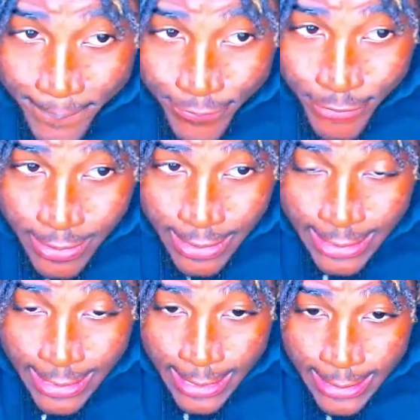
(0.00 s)
Third down
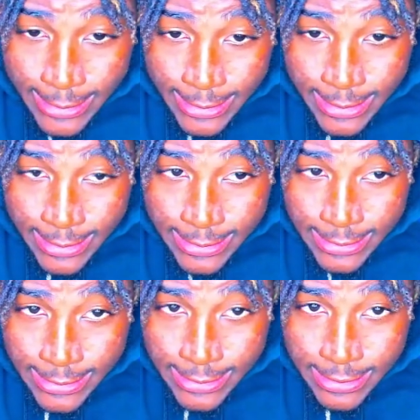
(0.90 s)
and eight.
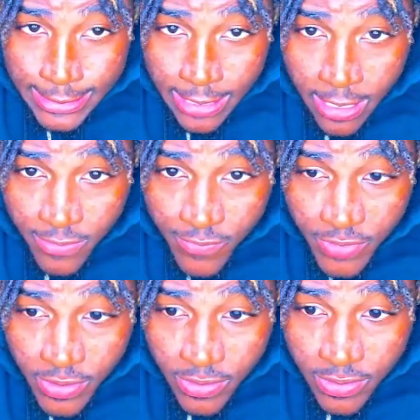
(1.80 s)
Get off the
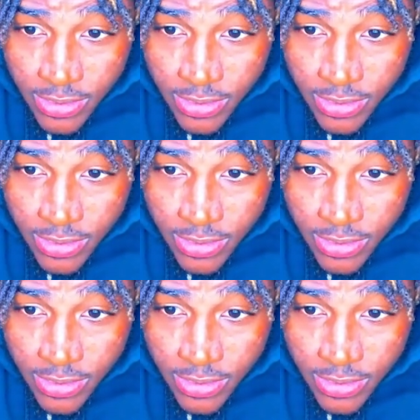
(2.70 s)
field.